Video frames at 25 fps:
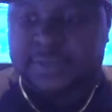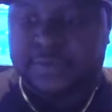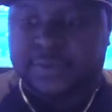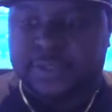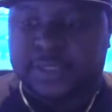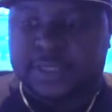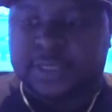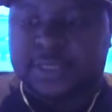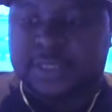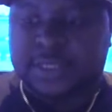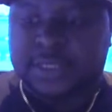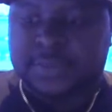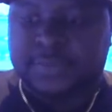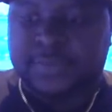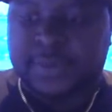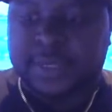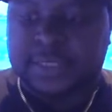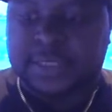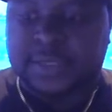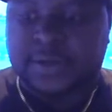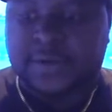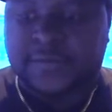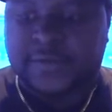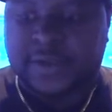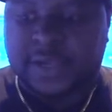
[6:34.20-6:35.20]
which is this
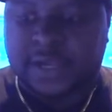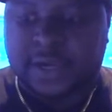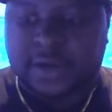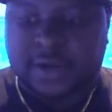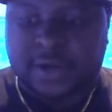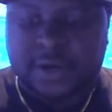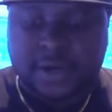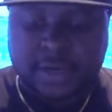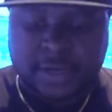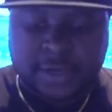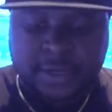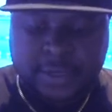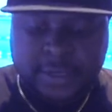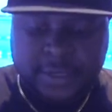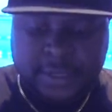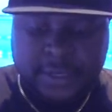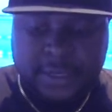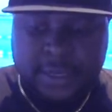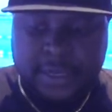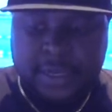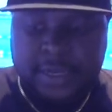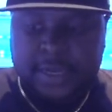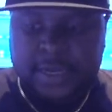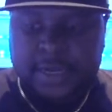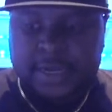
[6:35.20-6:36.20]
mixer over here.
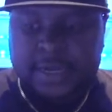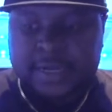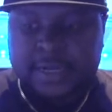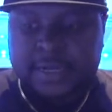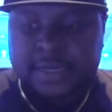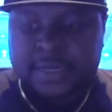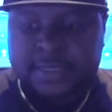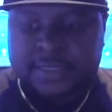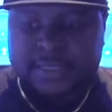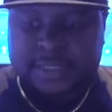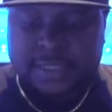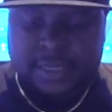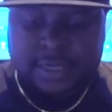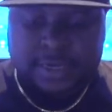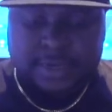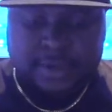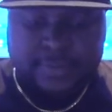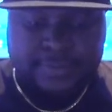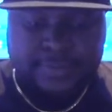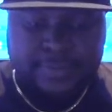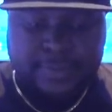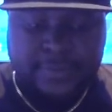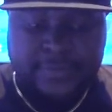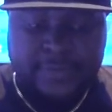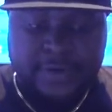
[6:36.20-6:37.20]
It's
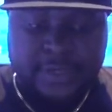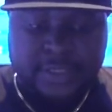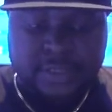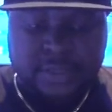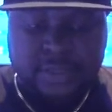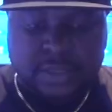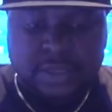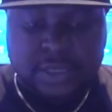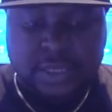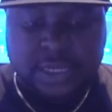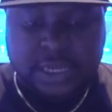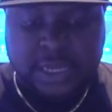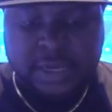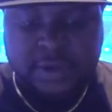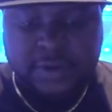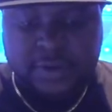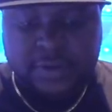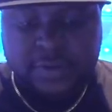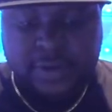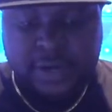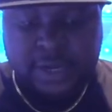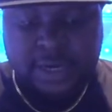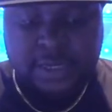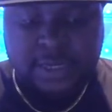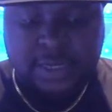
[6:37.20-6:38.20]
a professional
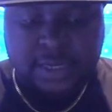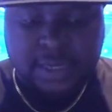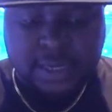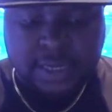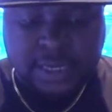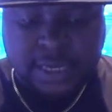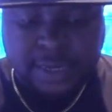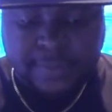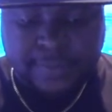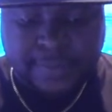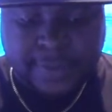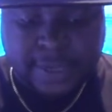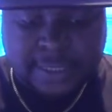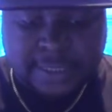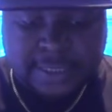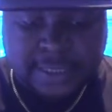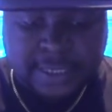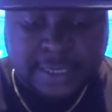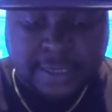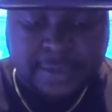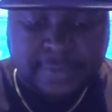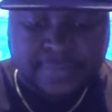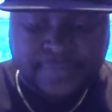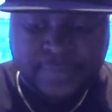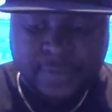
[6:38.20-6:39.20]
grade club
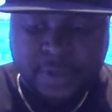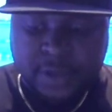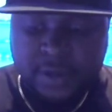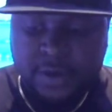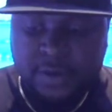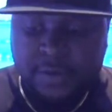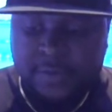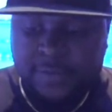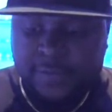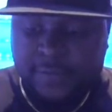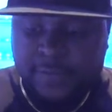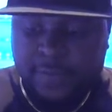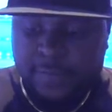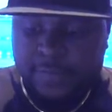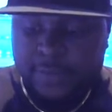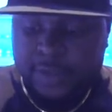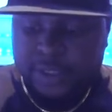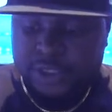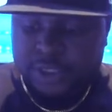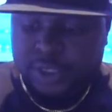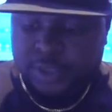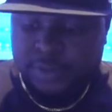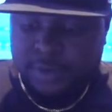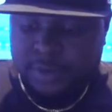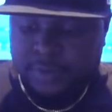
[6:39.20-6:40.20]
mixer from the
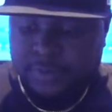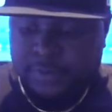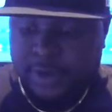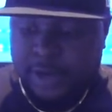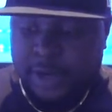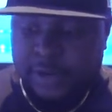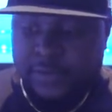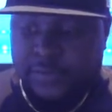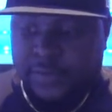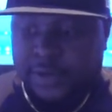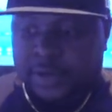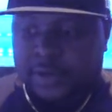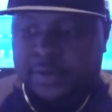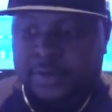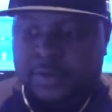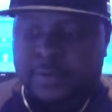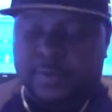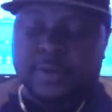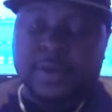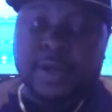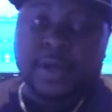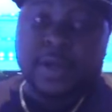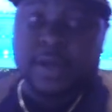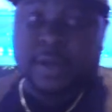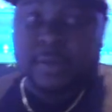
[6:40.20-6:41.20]
German brand Reloop.
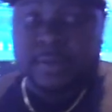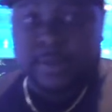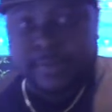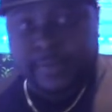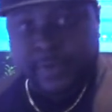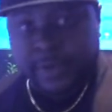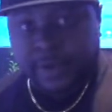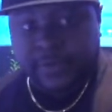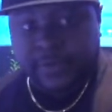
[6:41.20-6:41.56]
I'm a big